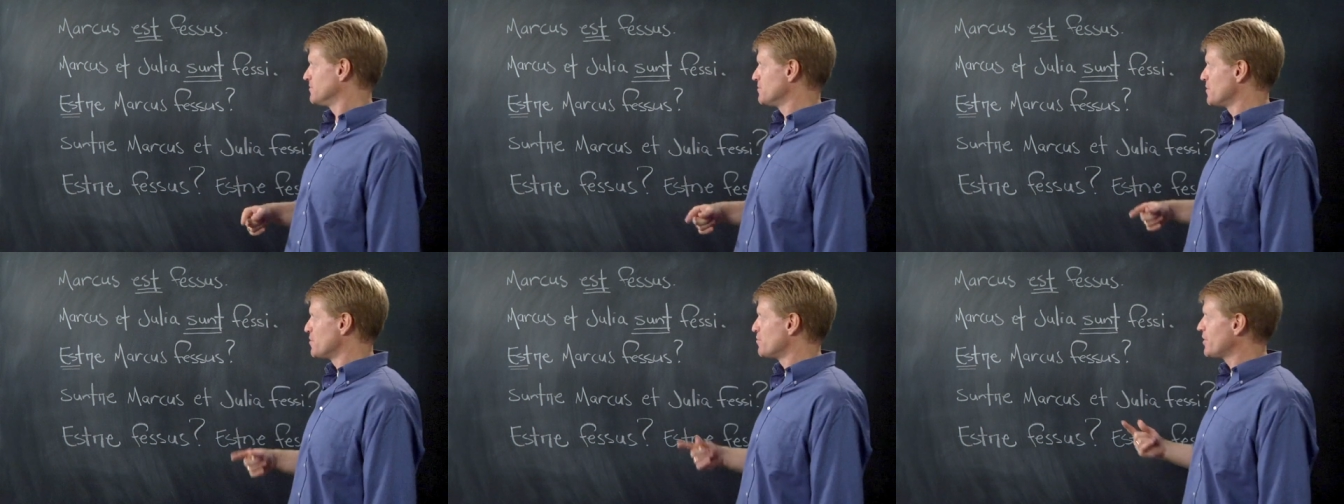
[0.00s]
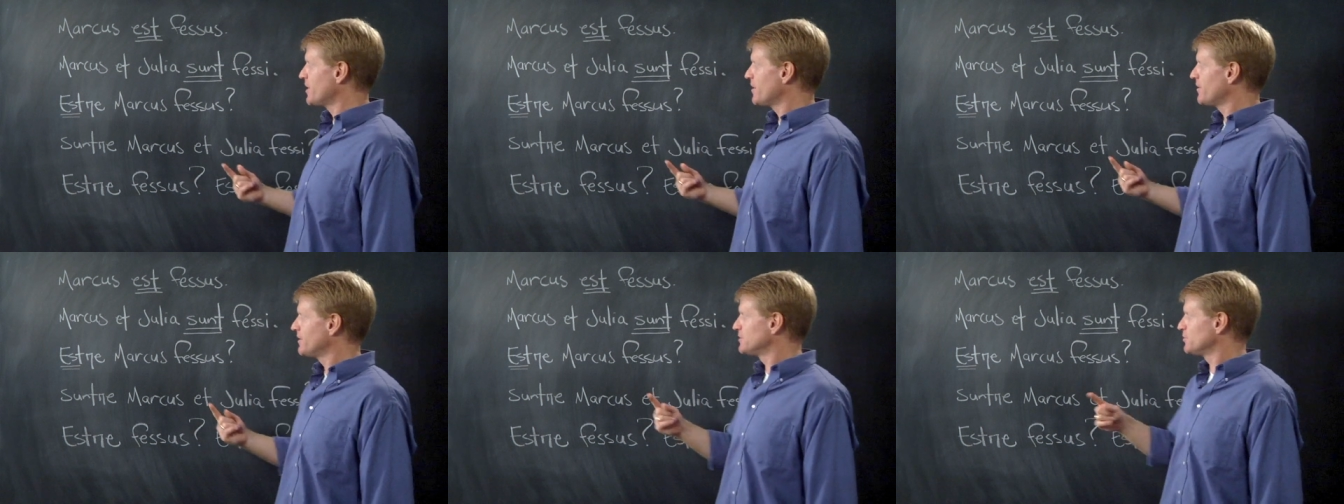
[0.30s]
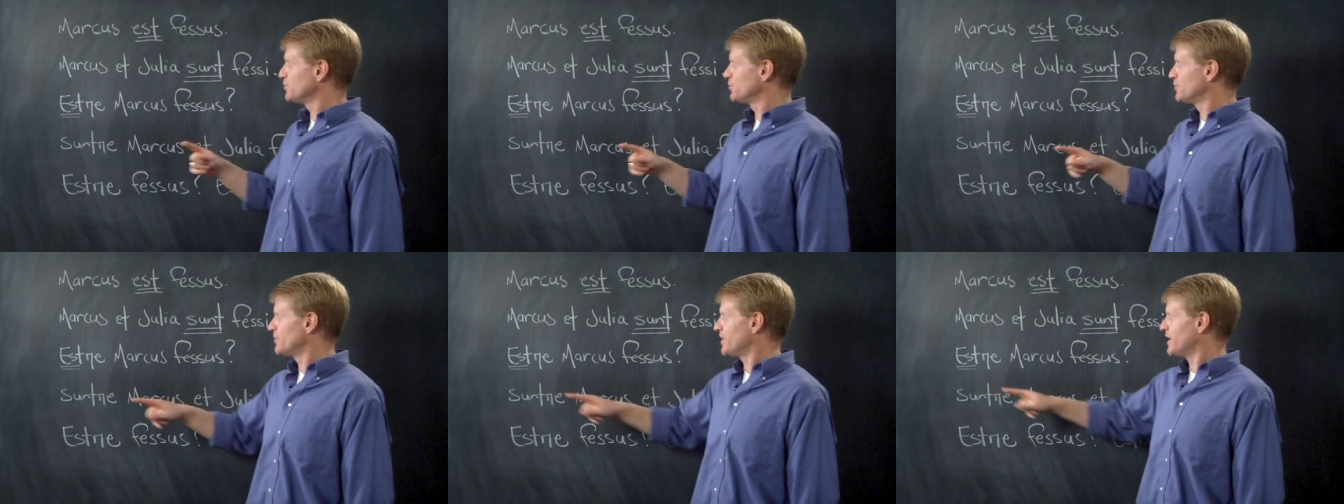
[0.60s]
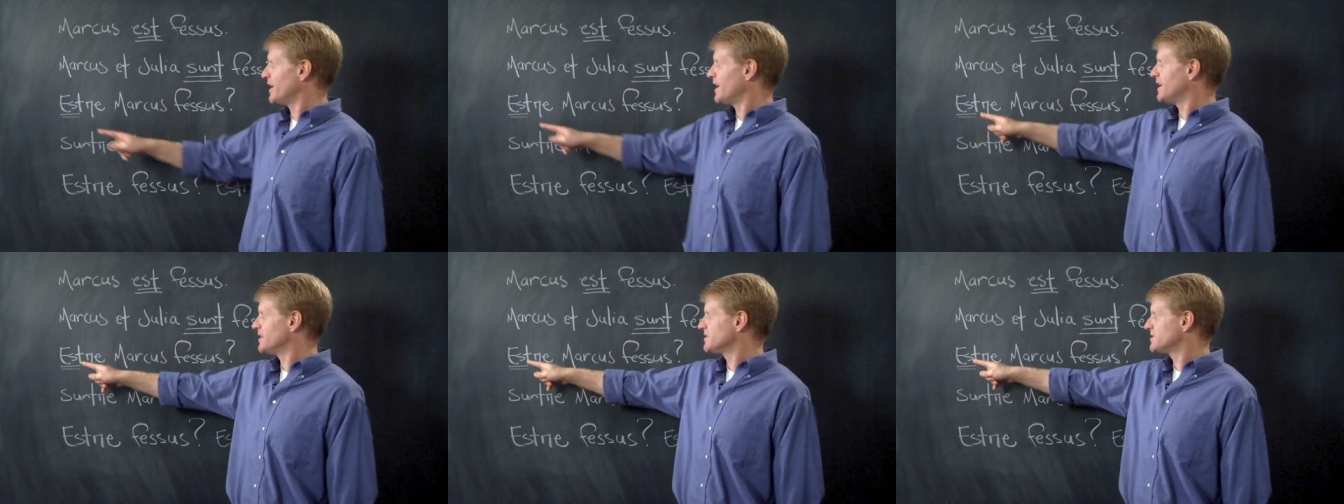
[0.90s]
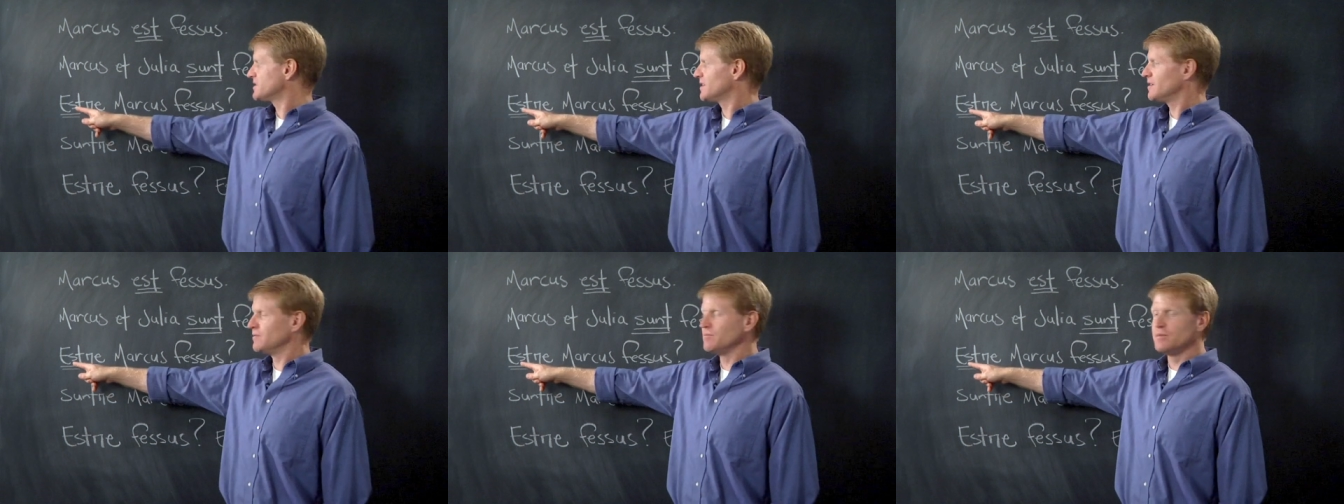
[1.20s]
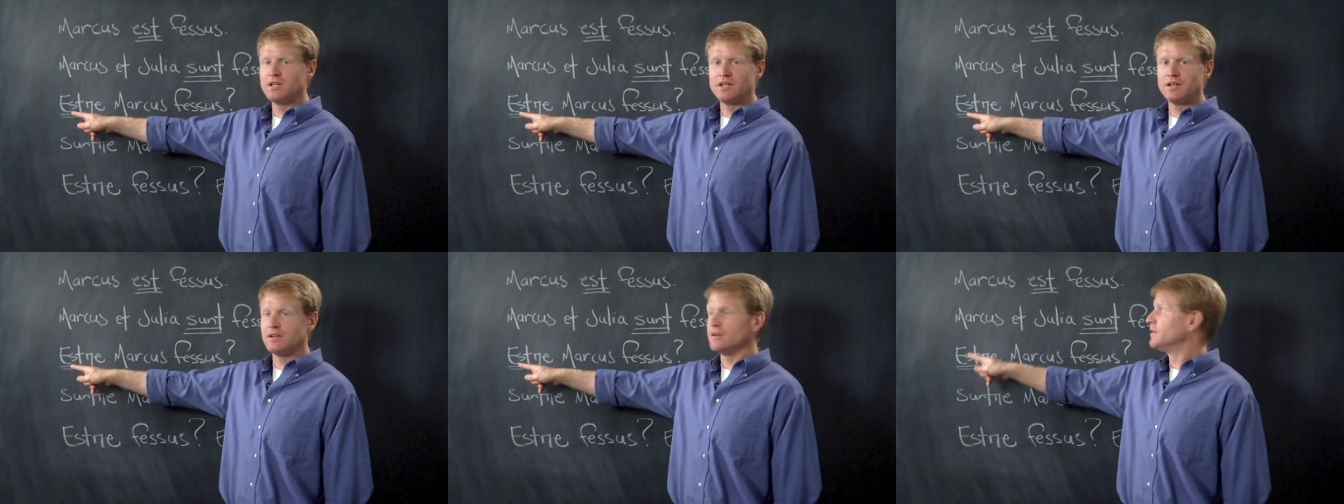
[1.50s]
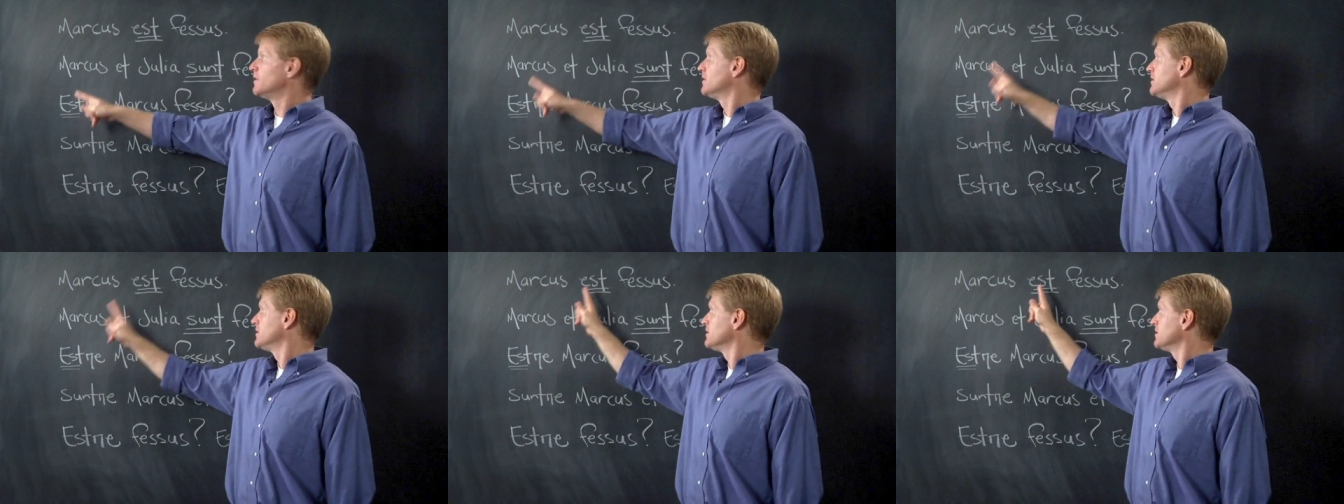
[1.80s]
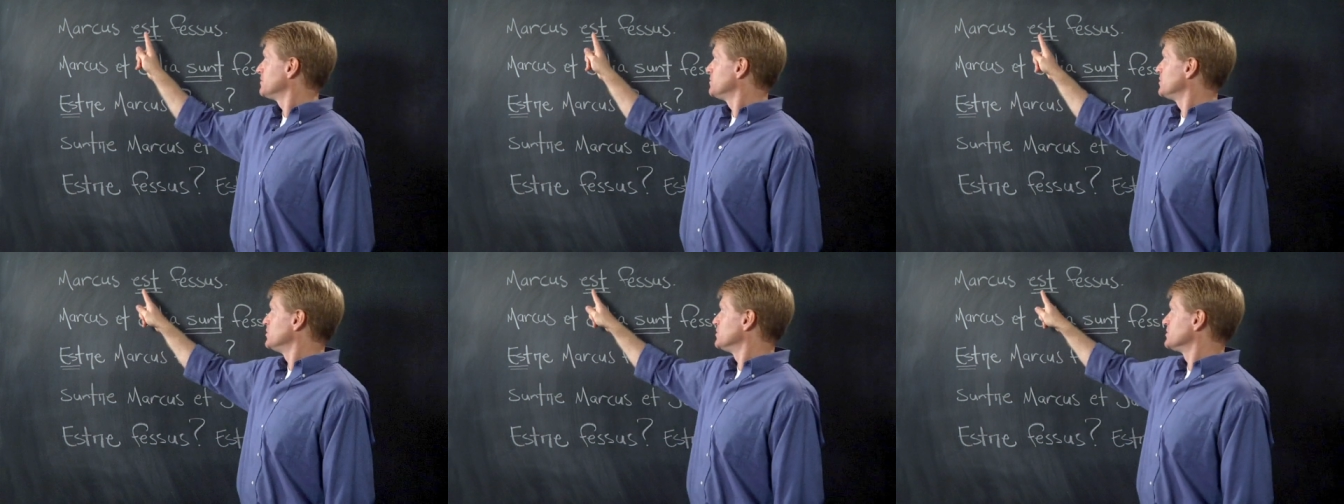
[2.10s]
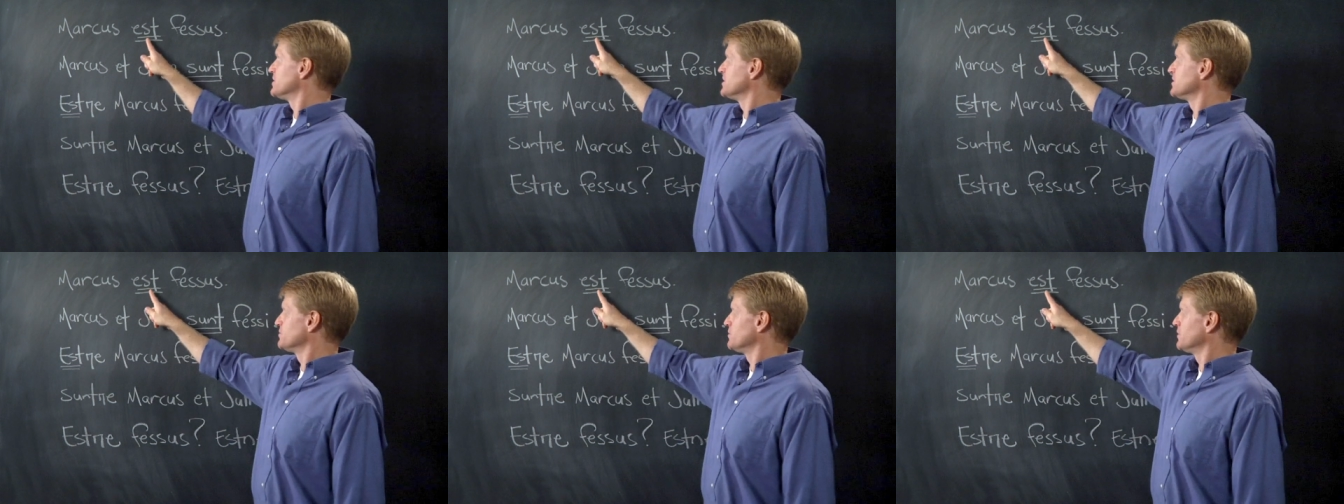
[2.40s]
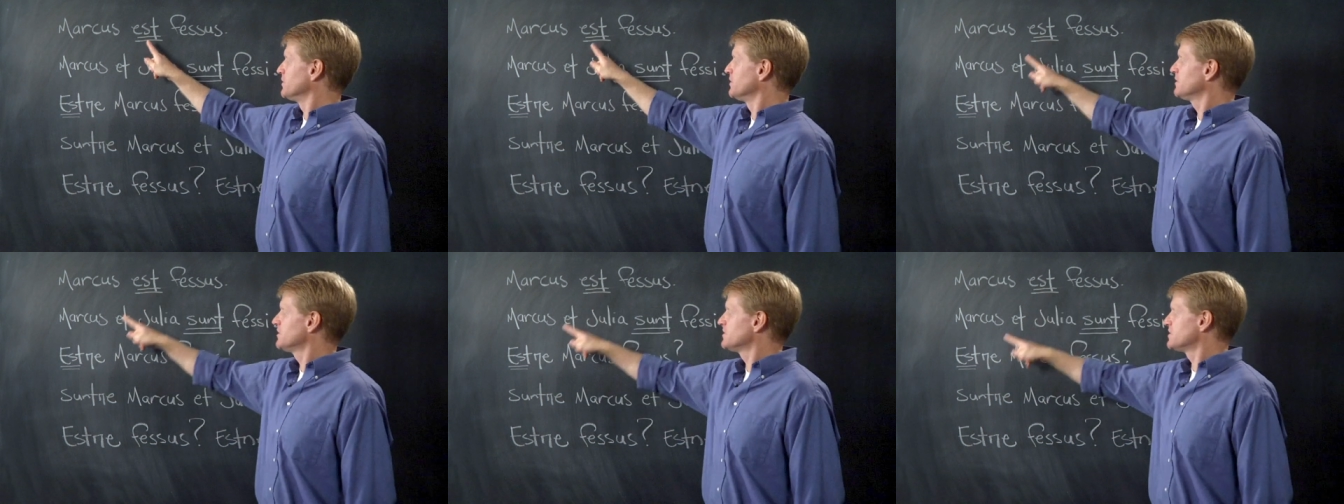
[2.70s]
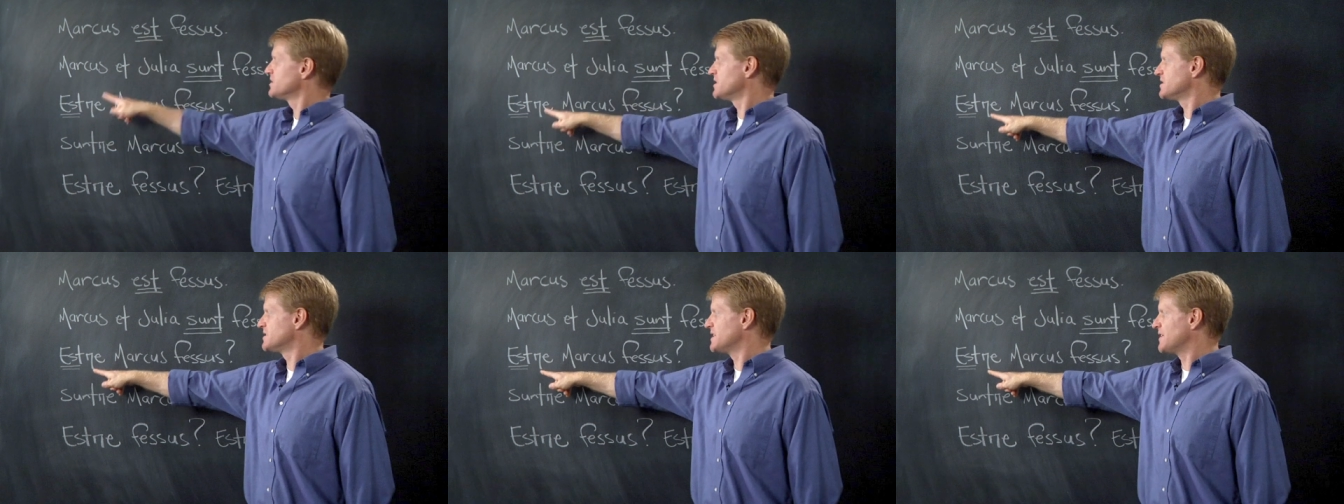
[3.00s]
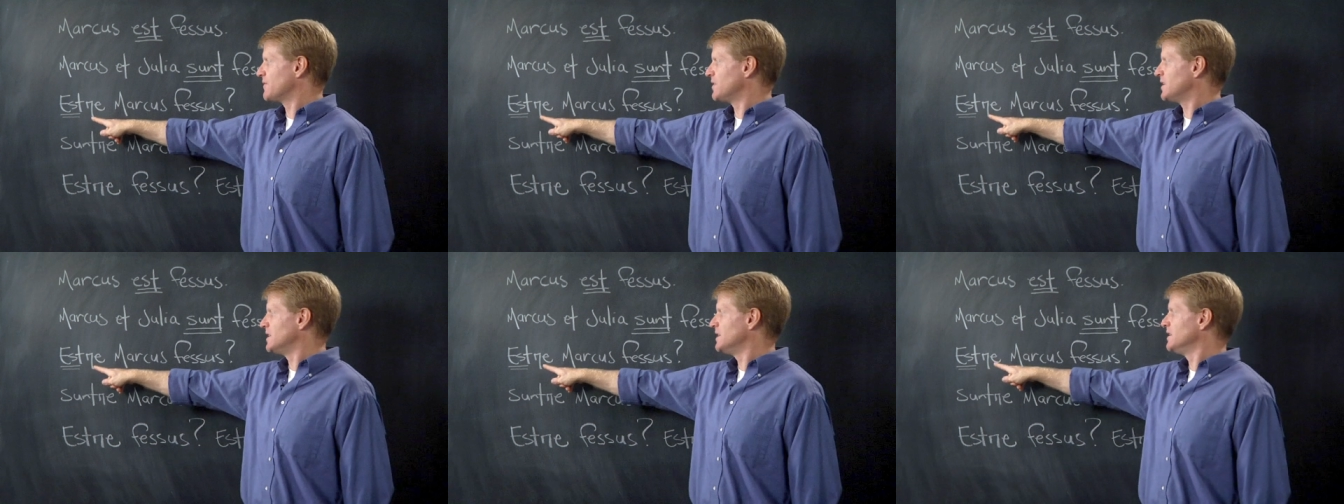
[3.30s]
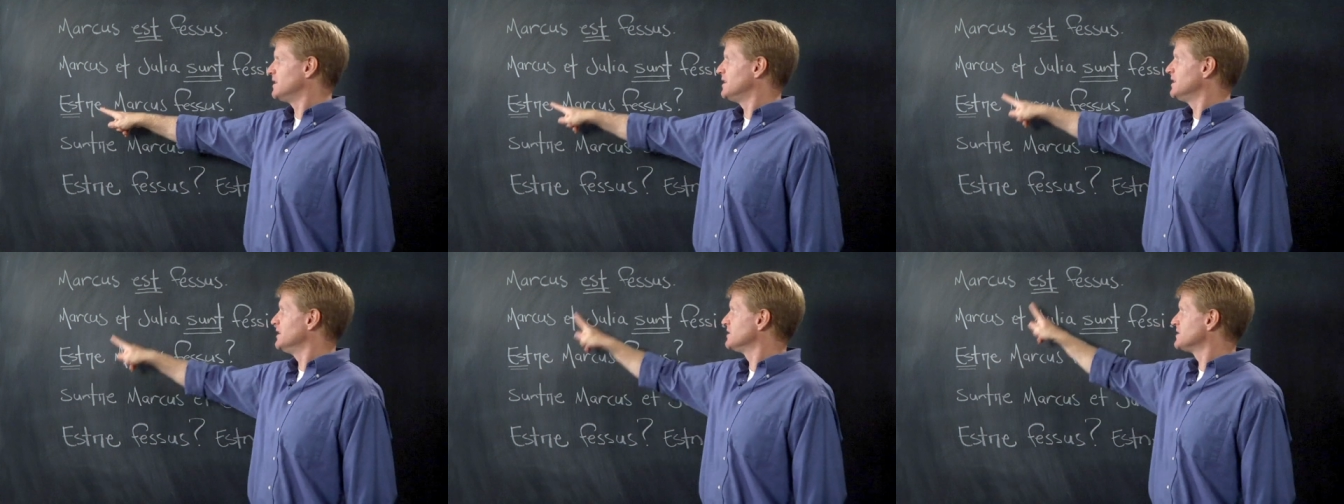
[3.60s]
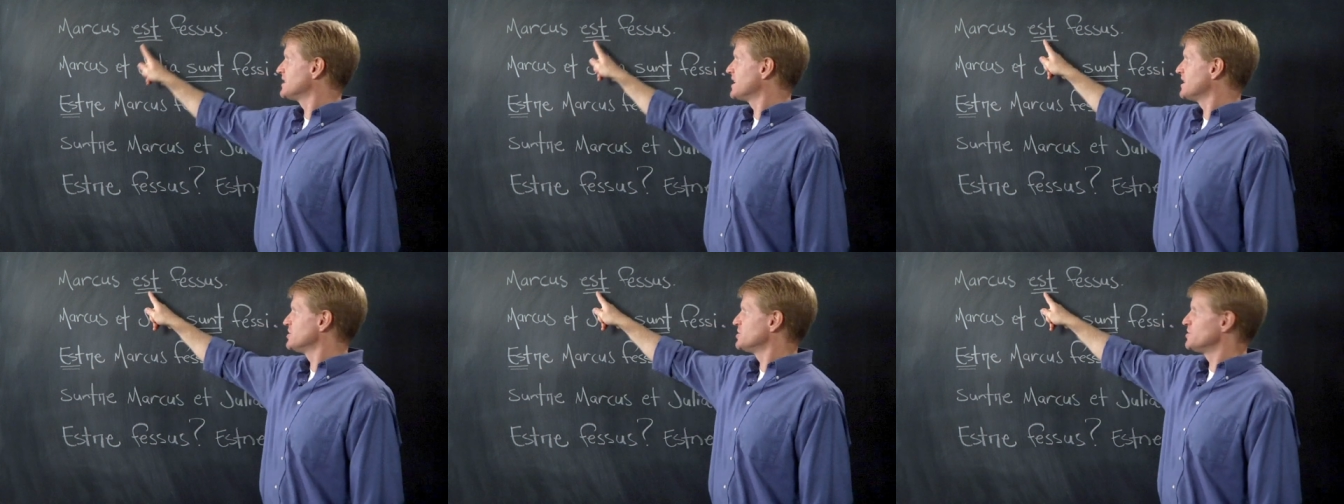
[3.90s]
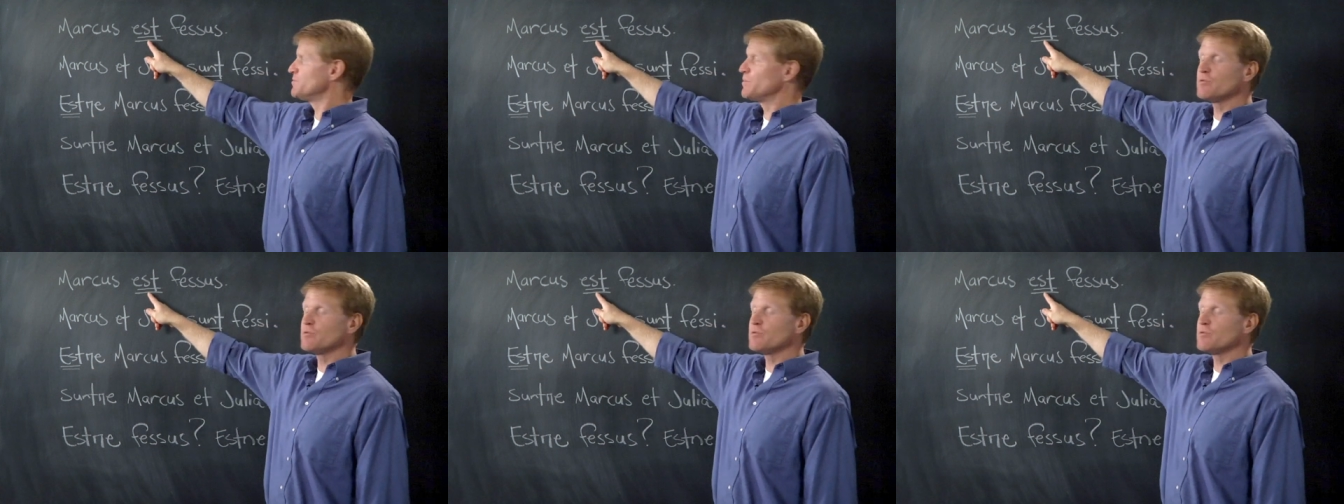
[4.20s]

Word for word: Remember how I told you that est can mean, let me use this one because it doesn't have an ne attached.